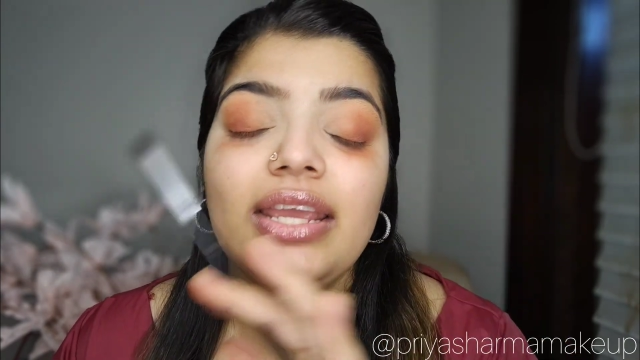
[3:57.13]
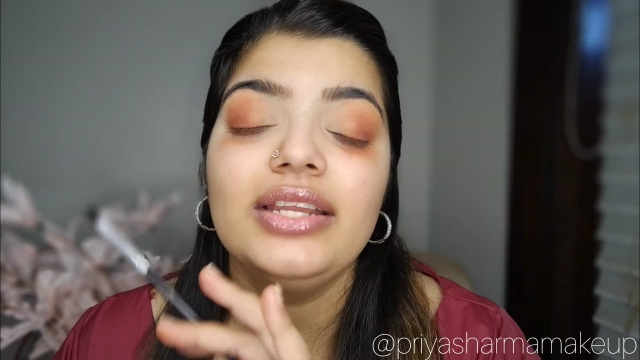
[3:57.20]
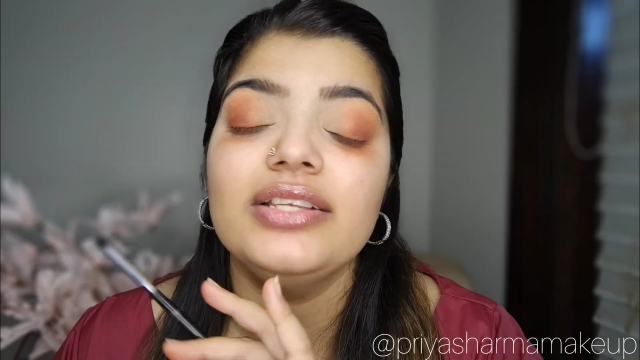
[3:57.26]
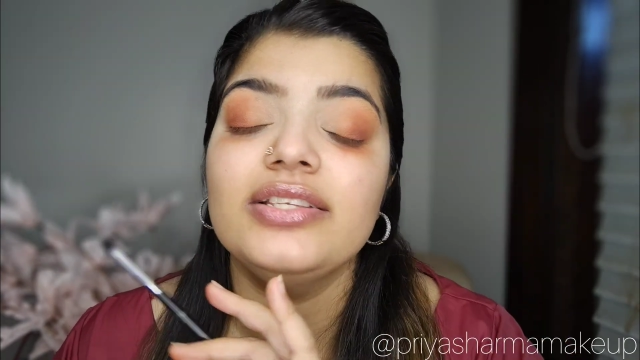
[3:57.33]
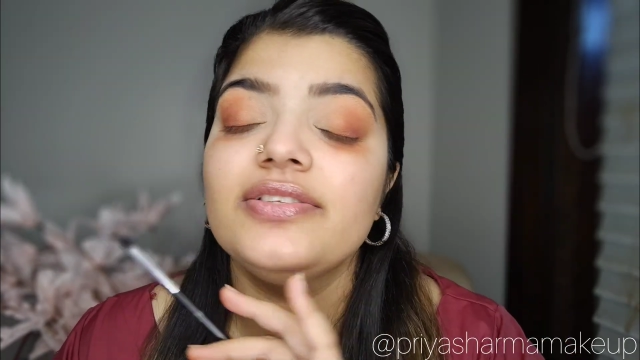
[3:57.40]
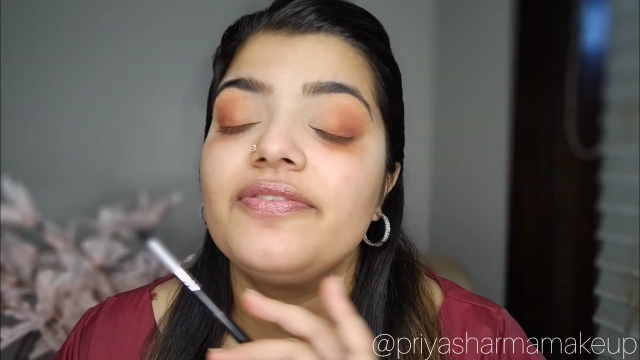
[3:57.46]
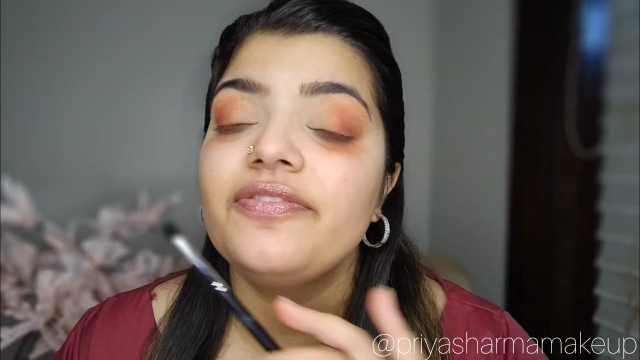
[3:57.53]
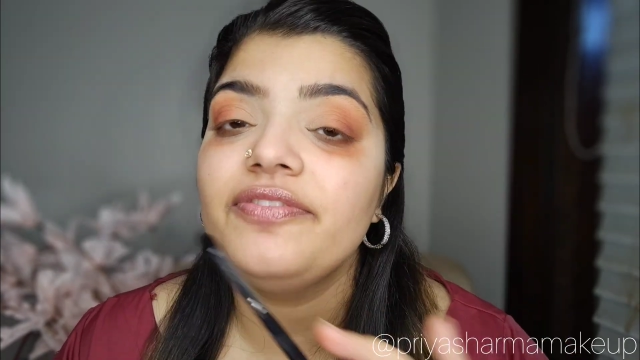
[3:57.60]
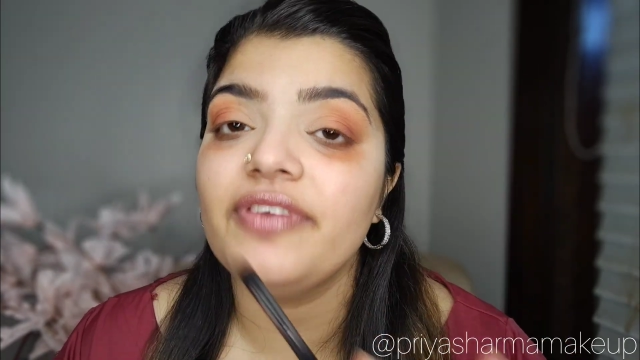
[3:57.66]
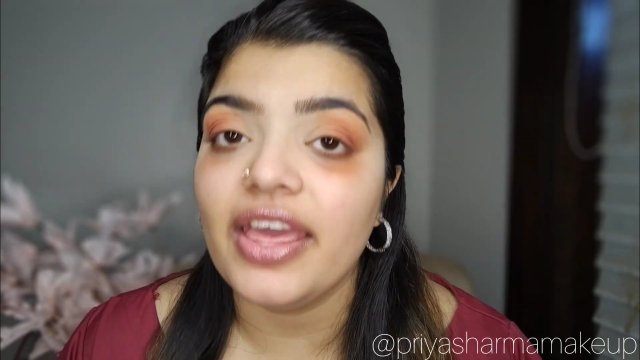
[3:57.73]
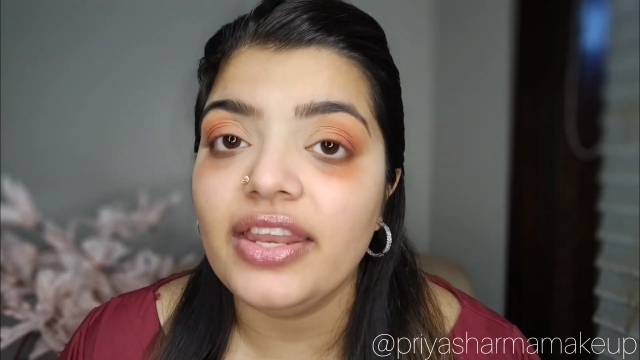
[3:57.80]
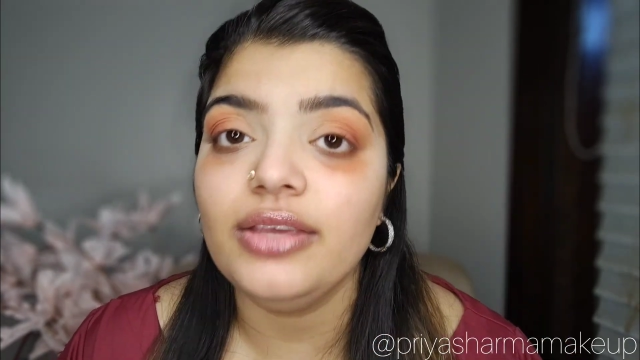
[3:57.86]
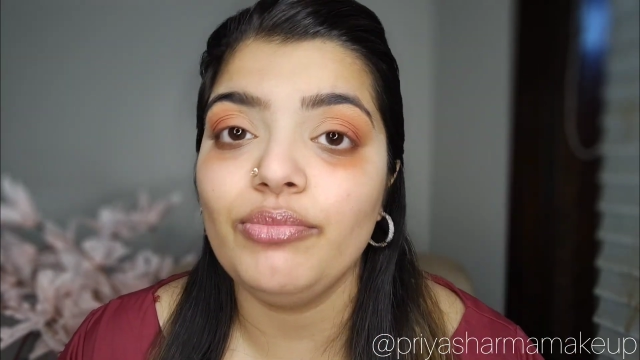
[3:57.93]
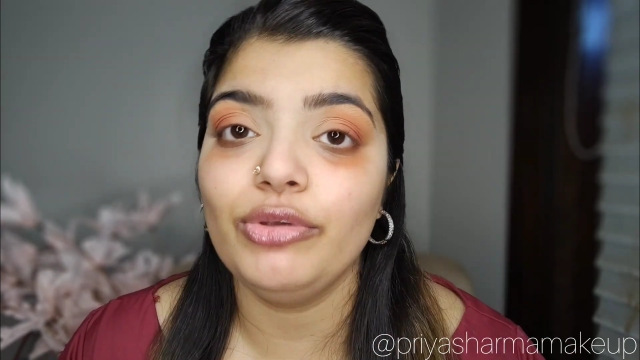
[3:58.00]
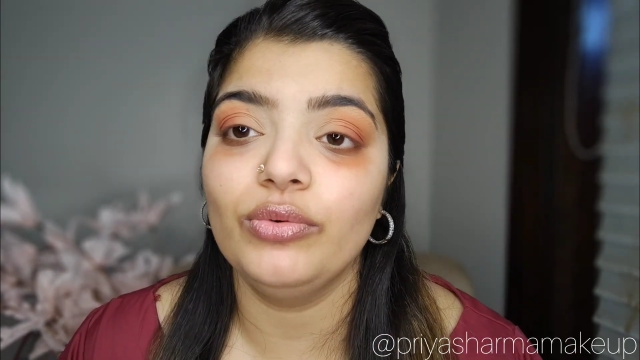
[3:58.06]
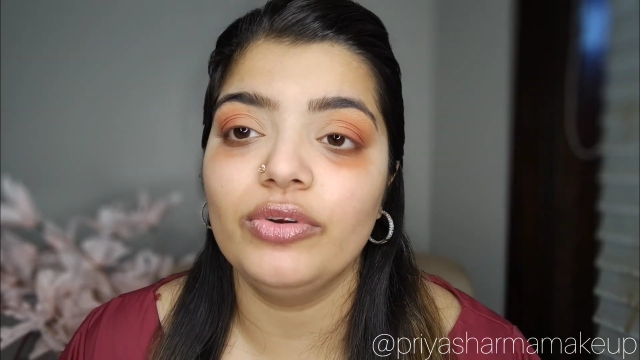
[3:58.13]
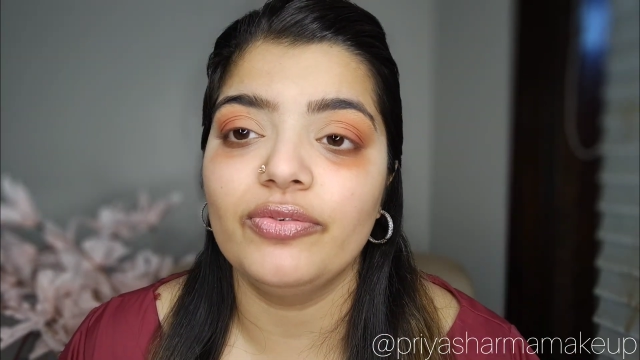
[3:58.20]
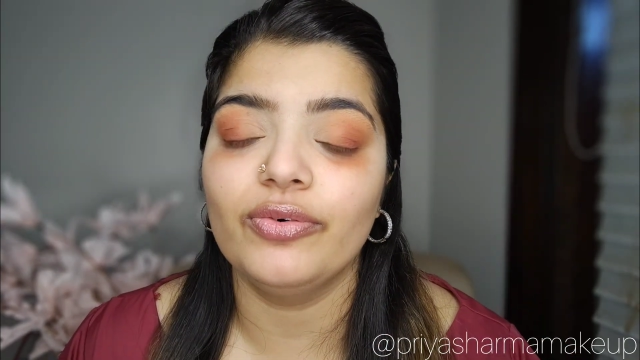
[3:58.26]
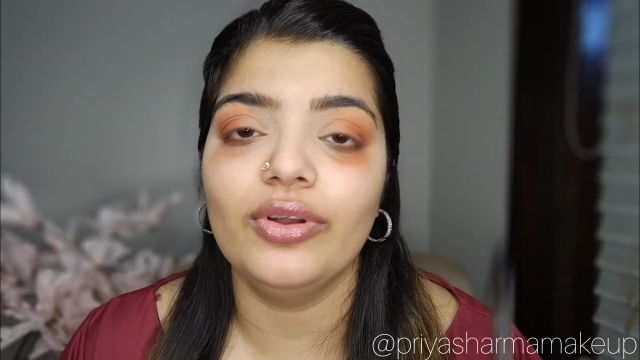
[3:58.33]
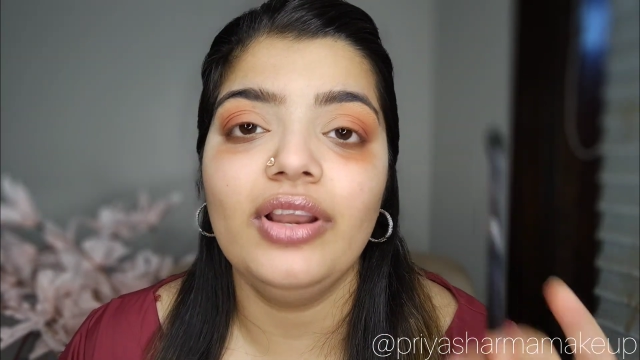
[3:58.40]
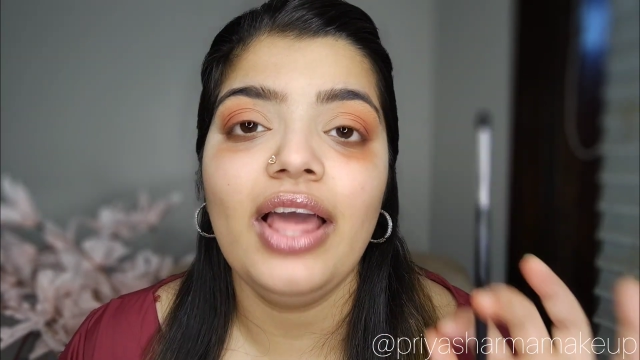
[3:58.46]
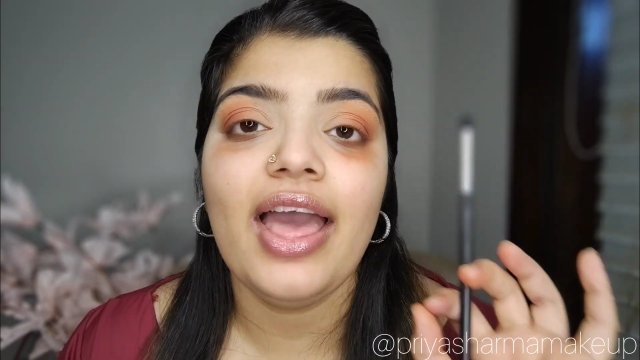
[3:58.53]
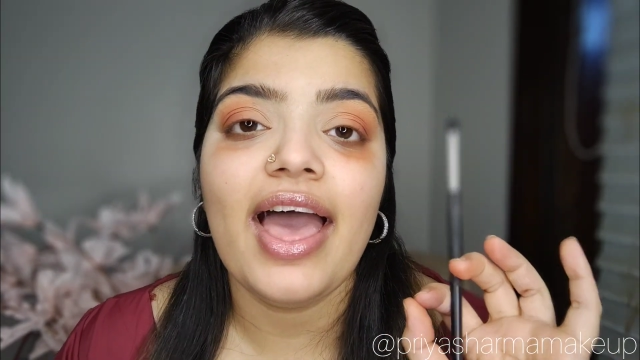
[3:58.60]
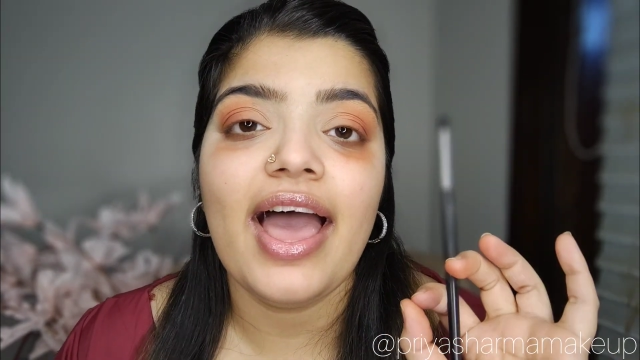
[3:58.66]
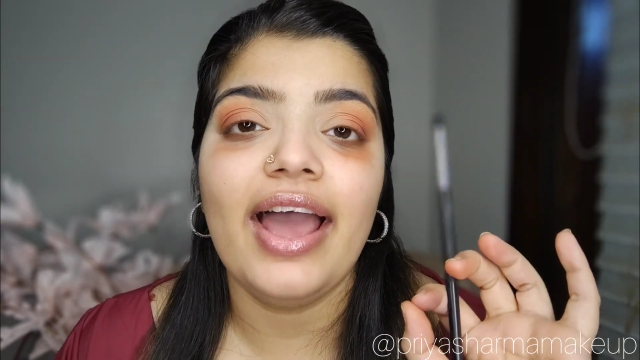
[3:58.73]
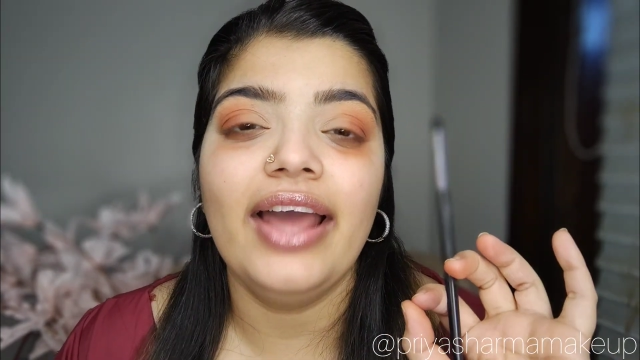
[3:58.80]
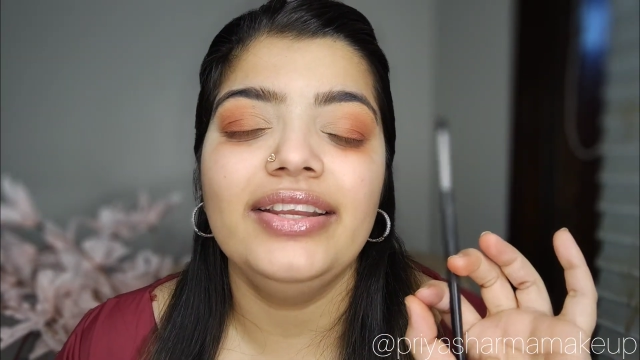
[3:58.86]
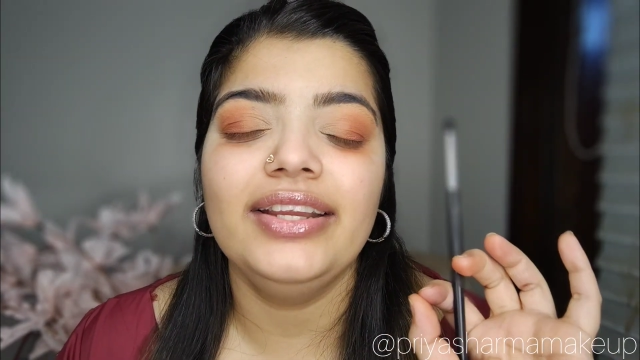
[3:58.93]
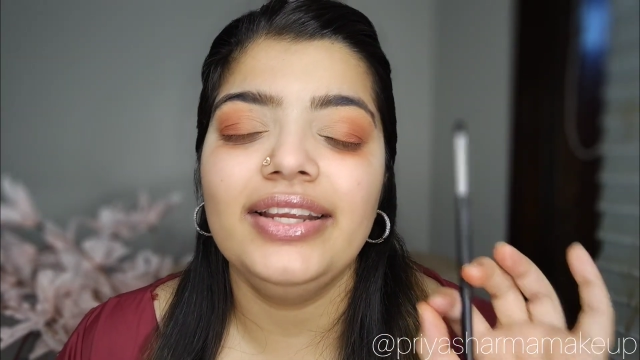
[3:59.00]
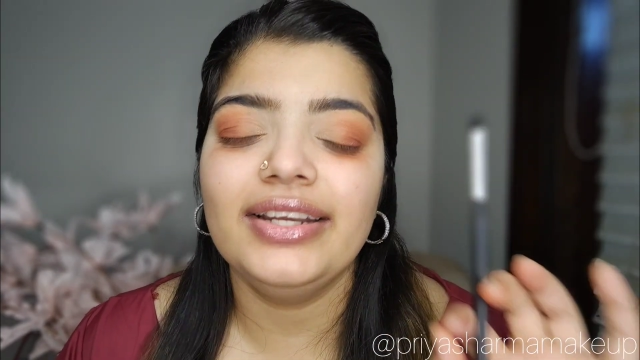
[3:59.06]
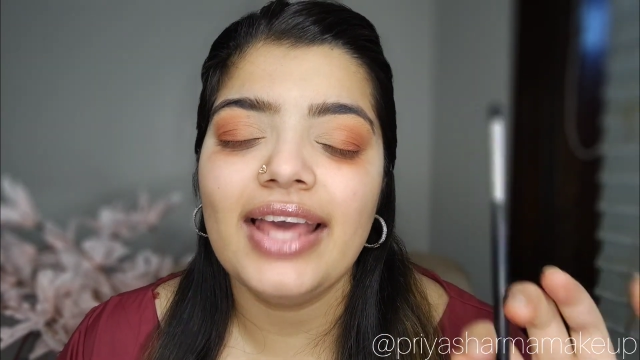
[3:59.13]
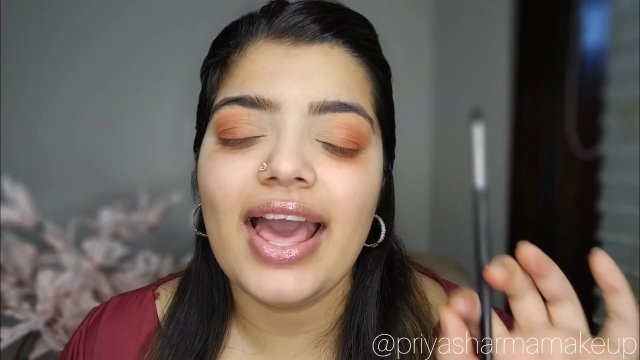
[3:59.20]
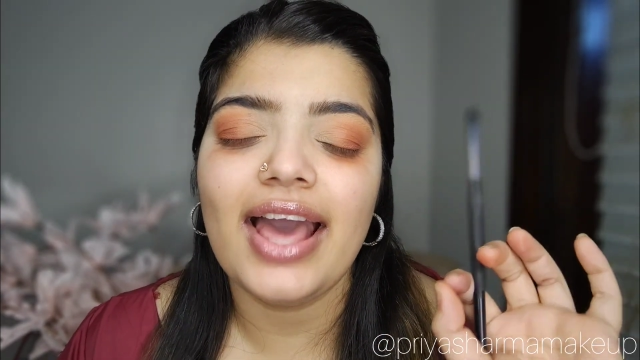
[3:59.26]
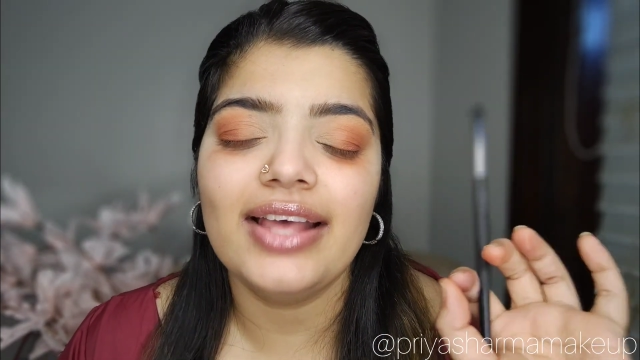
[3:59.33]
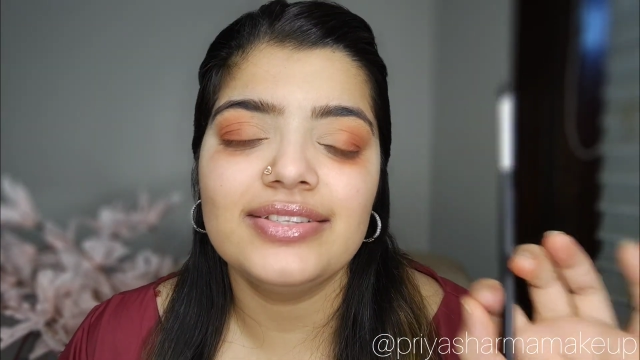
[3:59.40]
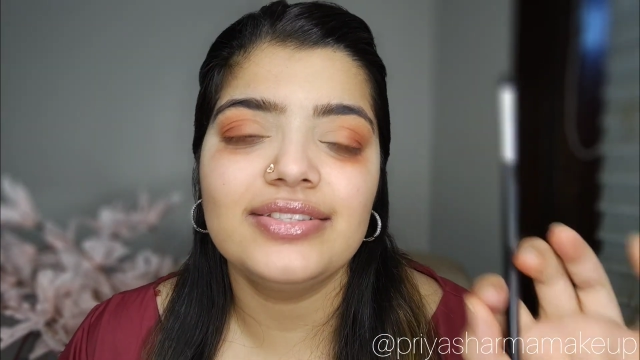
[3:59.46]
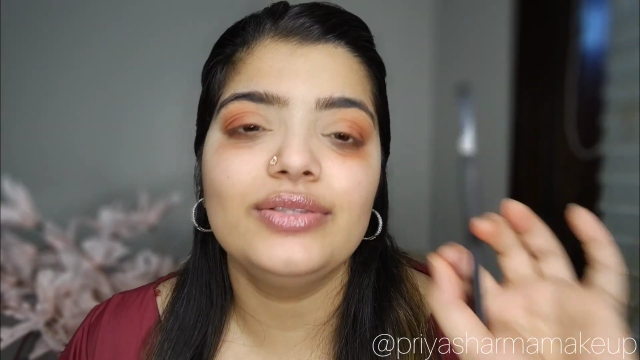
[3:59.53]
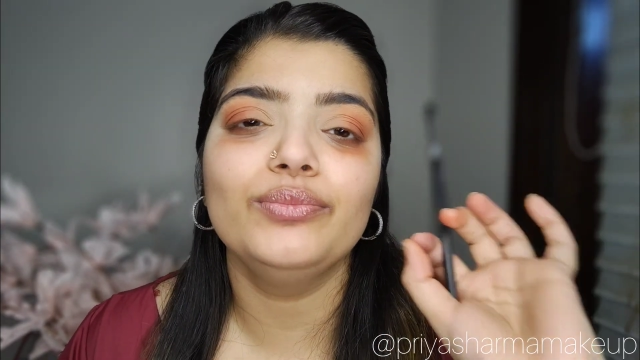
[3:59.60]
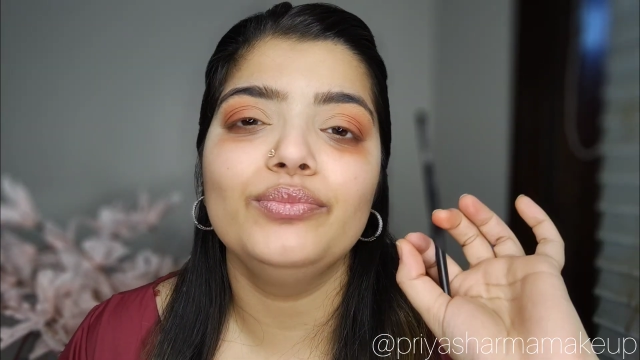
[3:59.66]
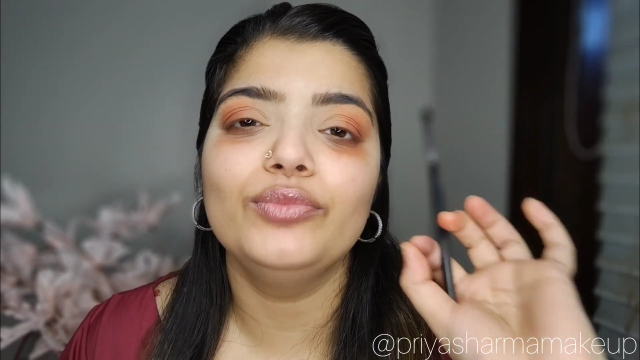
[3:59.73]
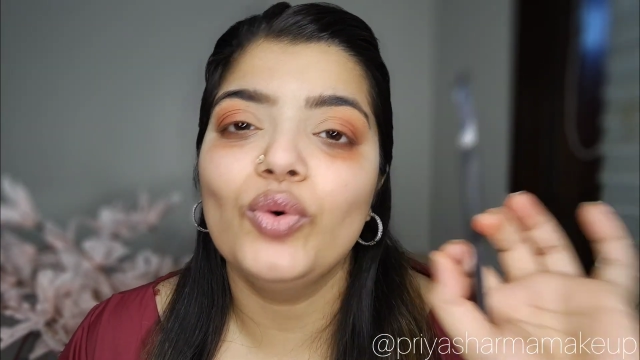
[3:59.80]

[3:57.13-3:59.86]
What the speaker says: It is very beautiful and it has the